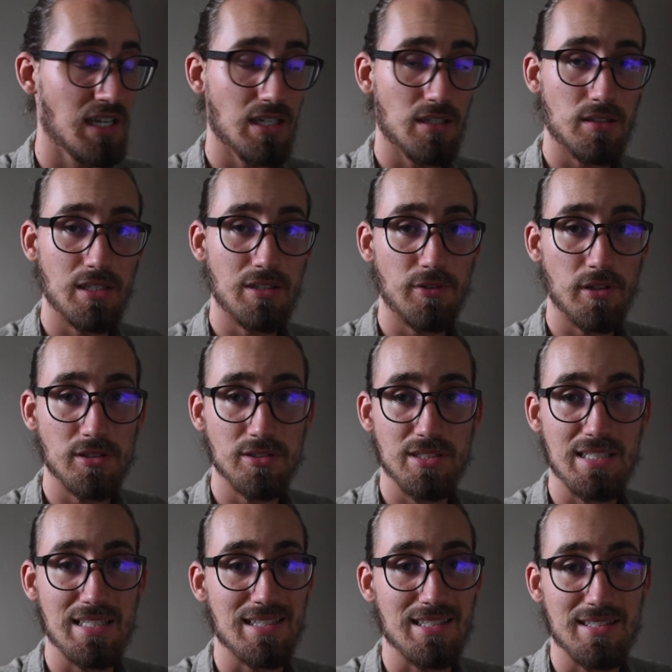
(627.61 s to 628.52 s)

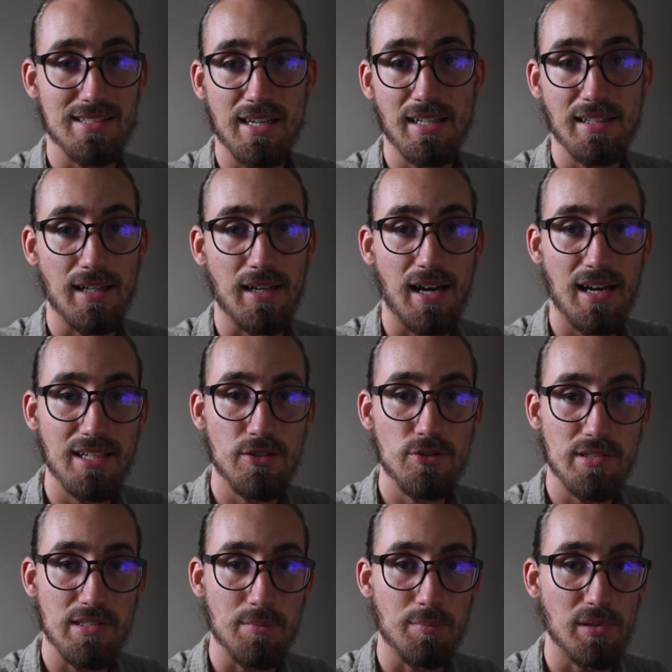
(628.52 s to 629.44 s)
Clickfunnels is the site that I
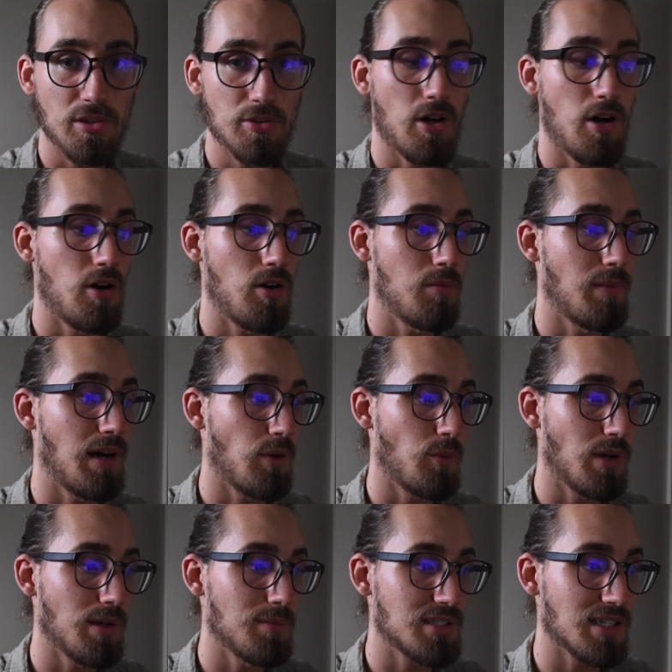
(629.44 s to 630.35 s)
use to build all my
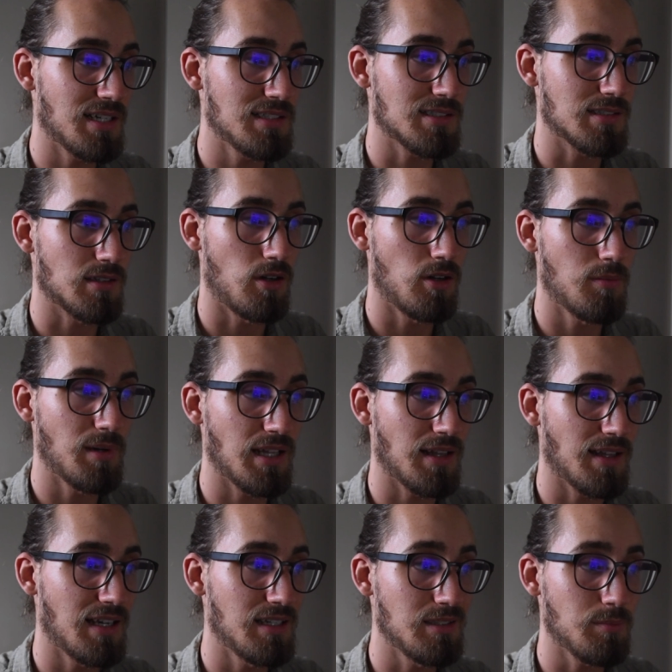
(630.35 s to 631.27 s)
websites and all my
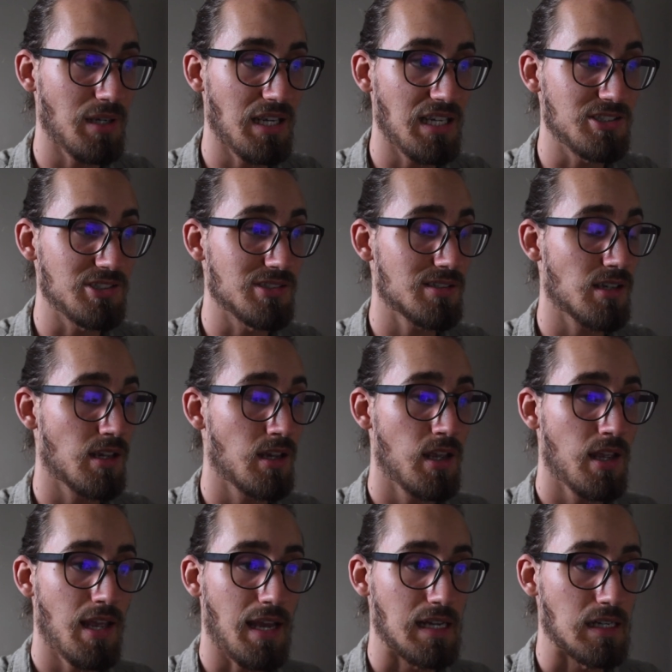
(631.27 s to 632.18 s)
landing pages
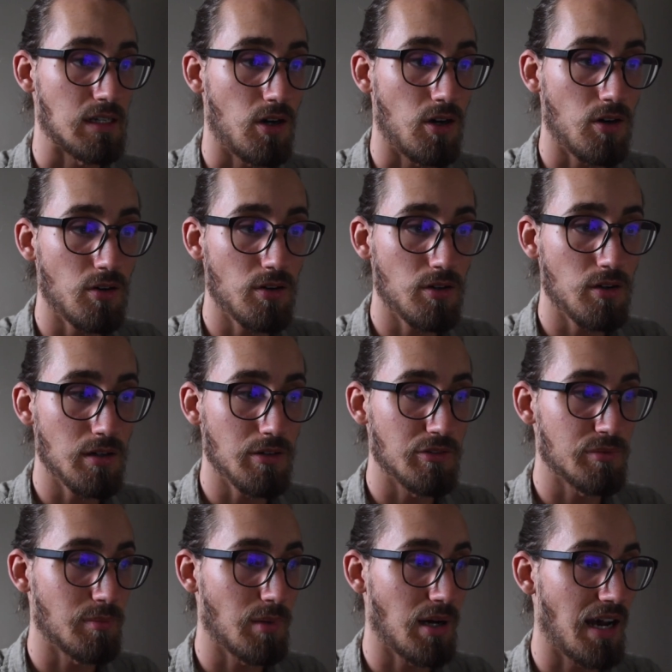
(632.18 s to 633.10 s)
and all
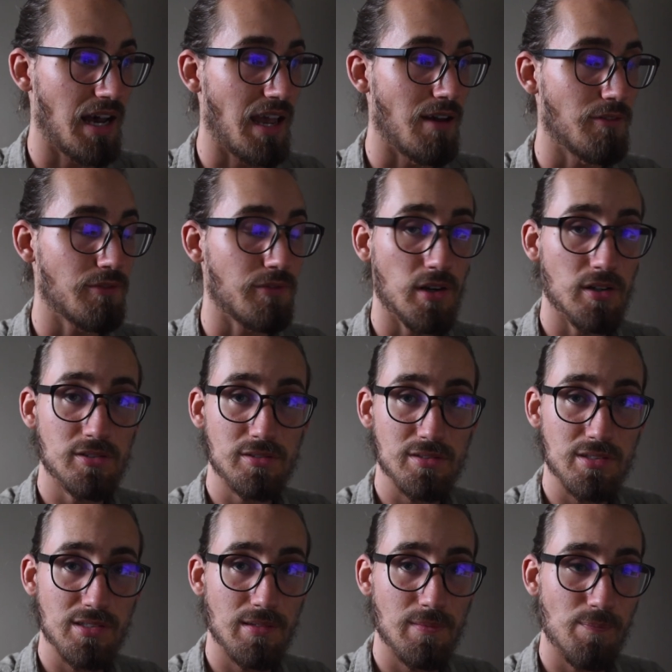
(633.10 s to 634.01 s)
of my
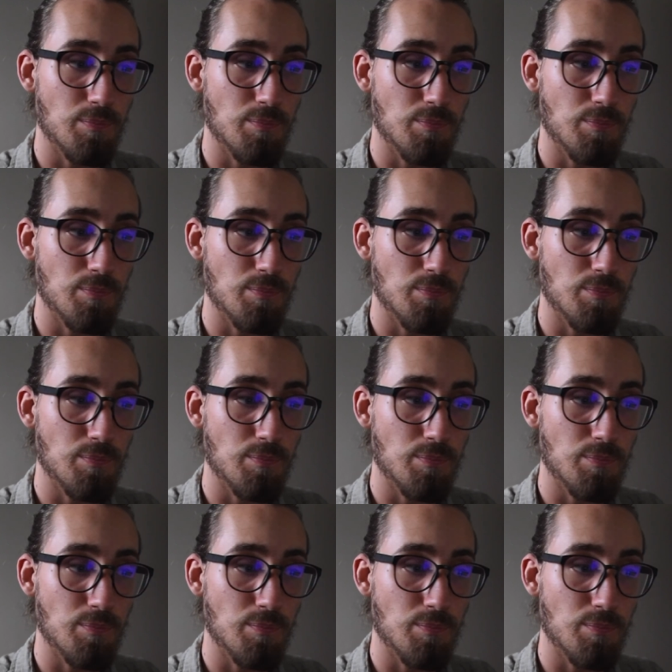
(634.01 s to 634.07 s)
funnels,